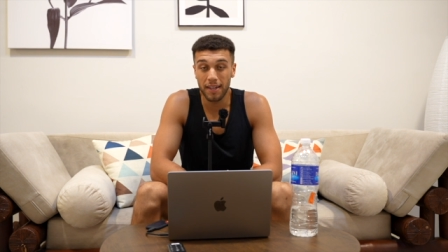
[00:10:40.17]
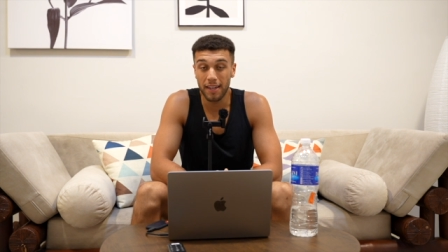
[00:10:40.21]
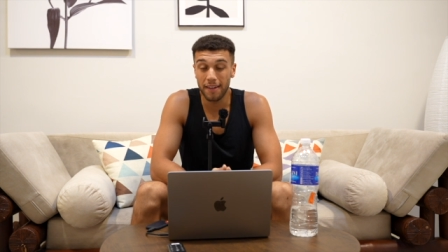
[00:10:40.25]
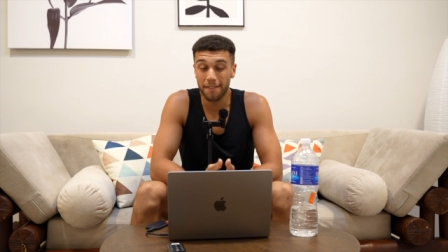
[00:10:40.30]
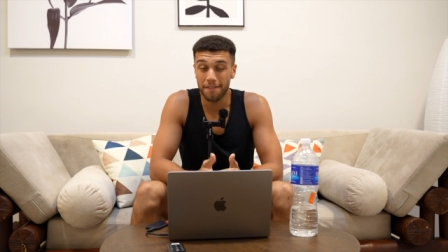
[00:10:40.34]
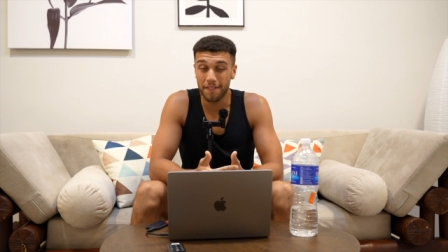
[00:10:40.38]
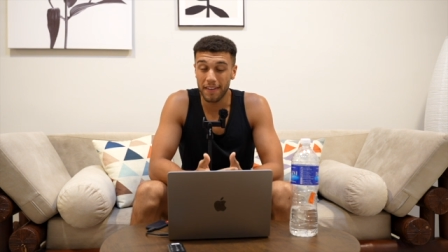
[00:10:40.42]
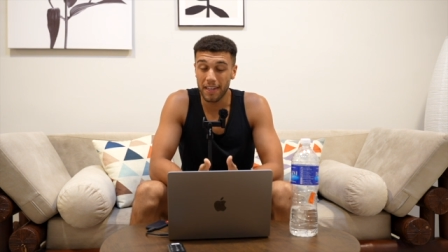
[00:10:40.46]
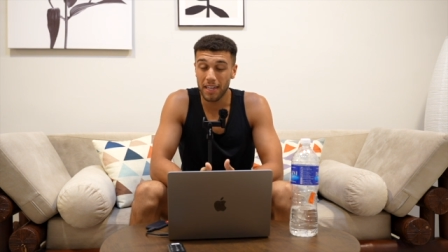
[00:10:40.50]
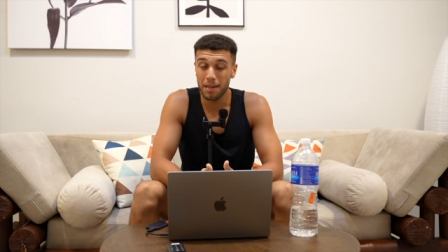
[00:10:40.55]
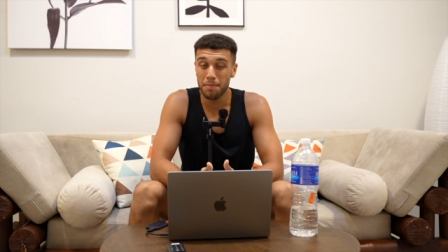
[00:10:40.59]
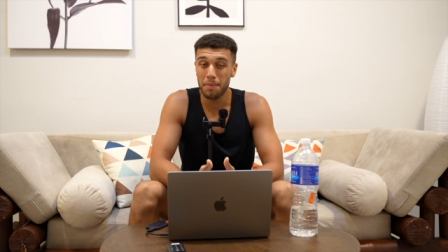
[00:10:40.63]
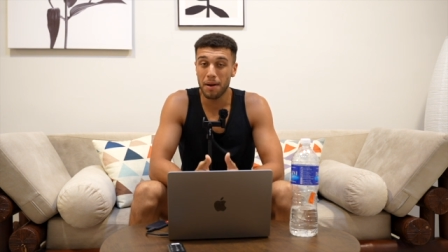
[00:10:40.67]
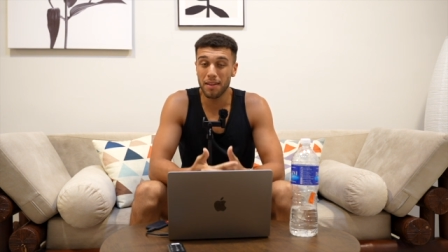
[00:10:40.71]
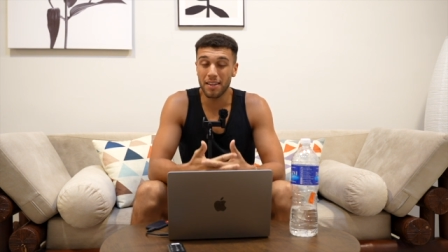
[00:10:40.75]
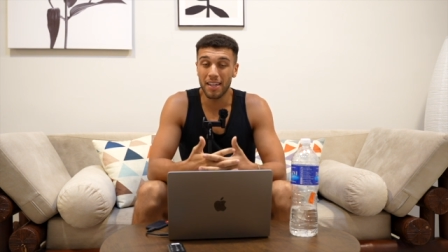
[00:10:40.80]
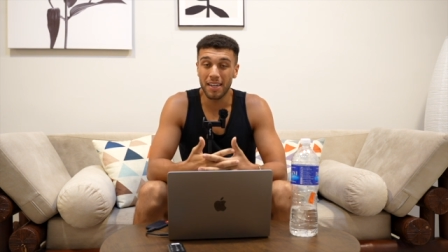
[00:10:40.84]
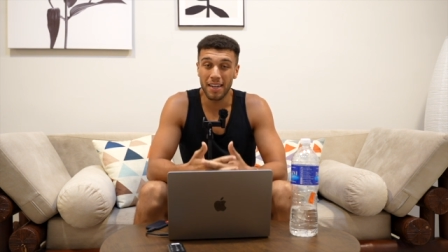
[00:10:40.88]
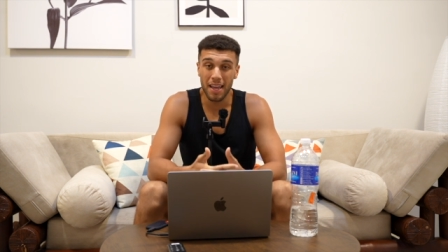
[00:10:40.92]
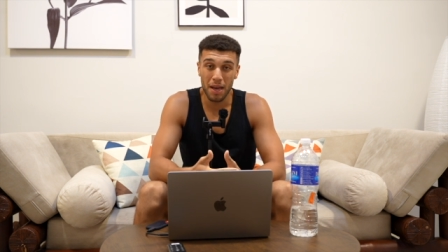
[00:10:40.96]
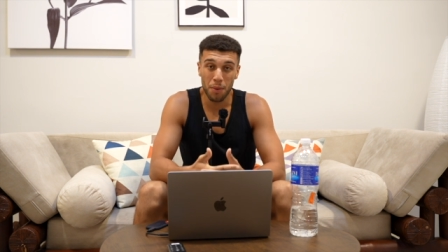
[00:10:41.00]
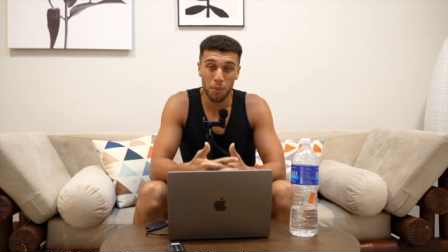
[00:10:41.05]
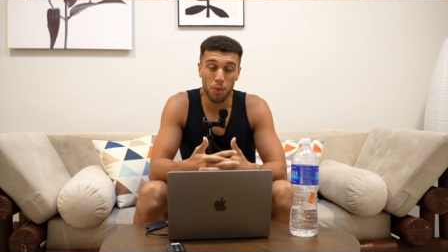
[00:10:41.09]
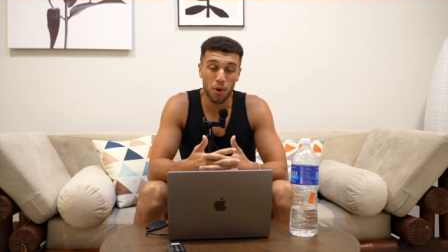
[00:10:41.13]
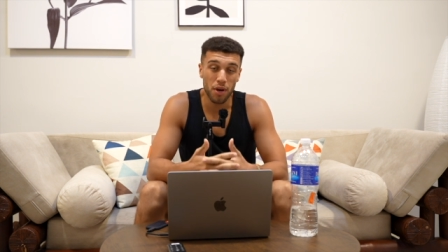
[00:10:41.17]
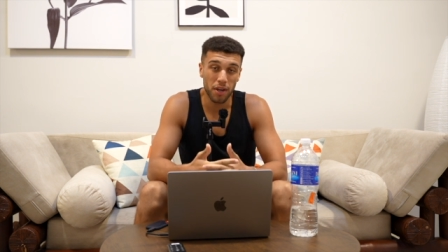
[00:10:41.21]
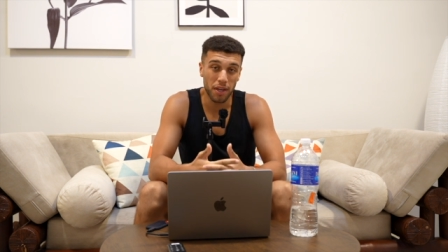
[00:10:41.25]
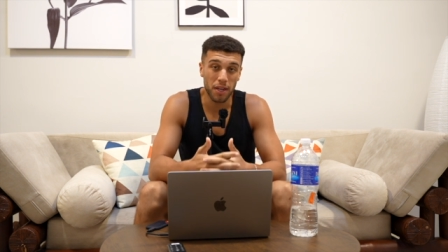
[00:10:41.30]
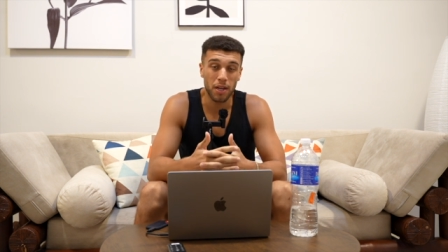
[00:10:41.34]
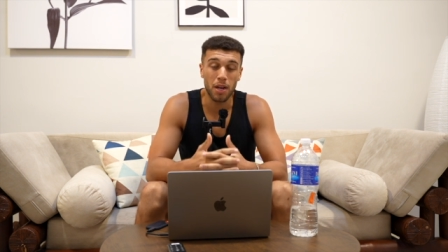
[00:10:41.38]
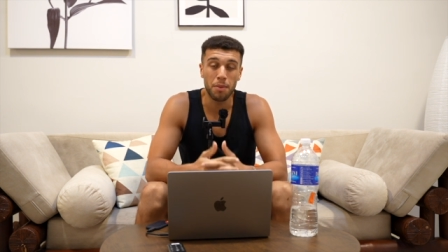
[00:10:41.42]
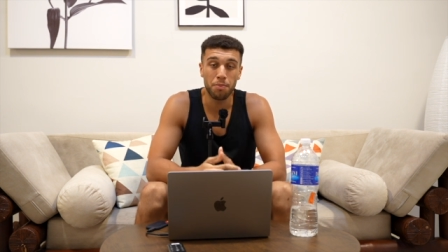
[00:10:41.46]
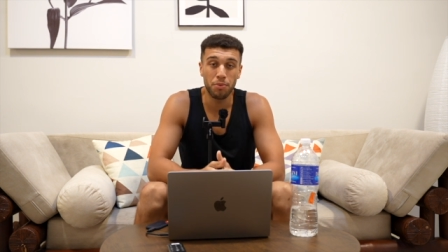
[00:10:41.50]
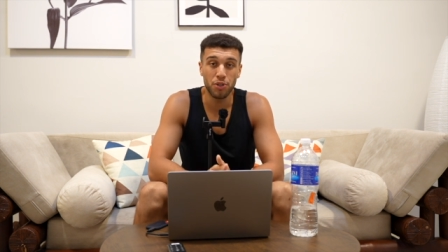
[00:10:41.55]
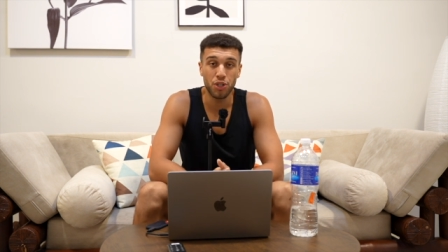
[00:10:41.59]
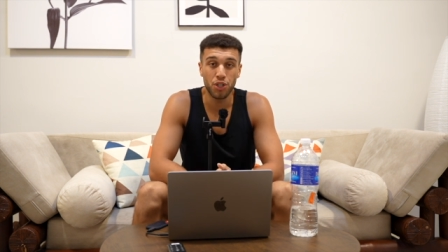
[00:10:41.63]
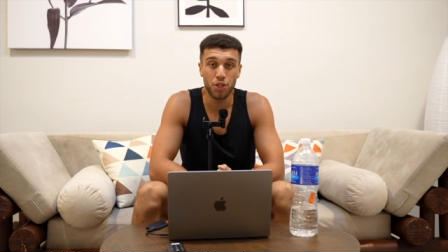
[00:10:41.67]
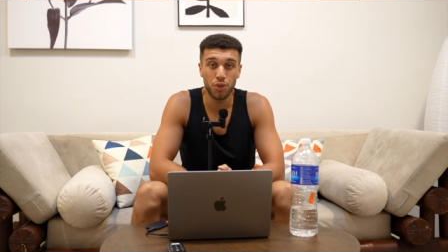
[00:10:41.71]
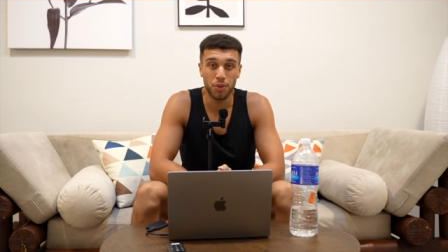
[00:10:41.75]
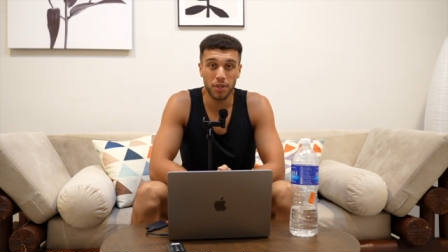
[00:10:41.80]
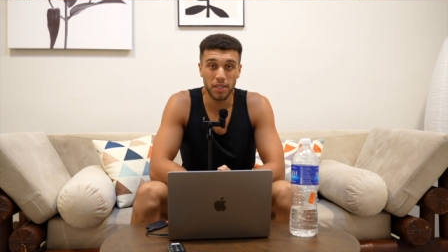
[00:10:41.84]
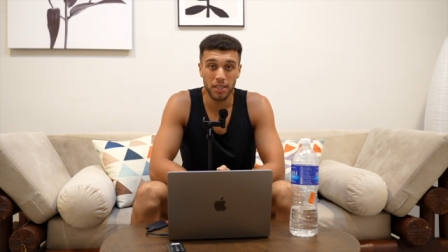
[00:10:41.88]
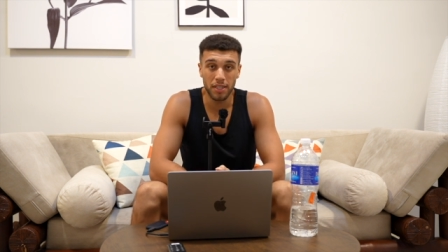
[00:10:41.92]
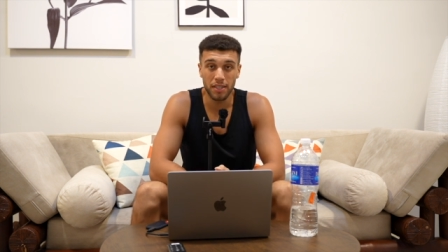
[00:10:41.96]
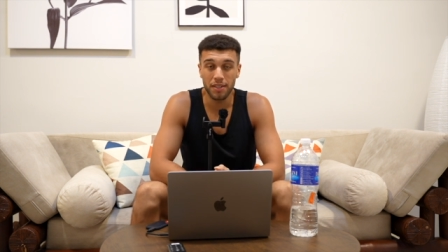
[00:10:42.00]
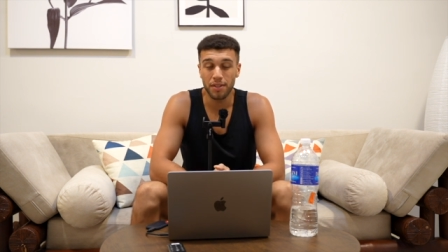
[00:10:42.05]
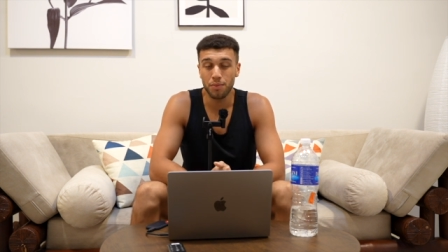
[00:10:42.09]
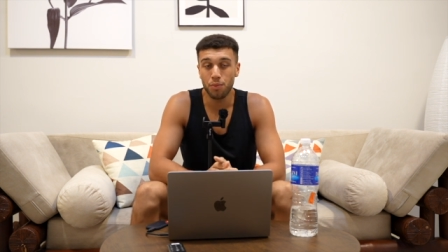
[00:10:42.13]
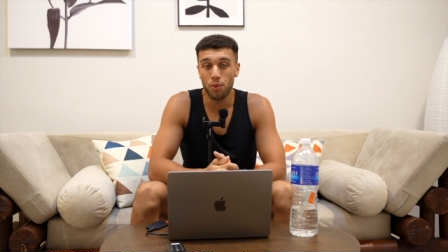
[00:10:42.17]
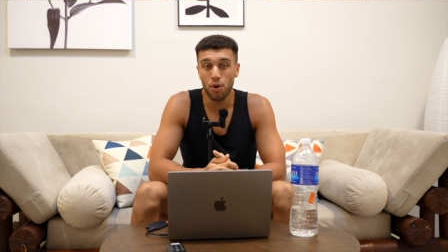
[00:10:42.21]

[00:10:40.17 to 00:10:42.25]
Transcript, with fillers: and think about the networking opportunities.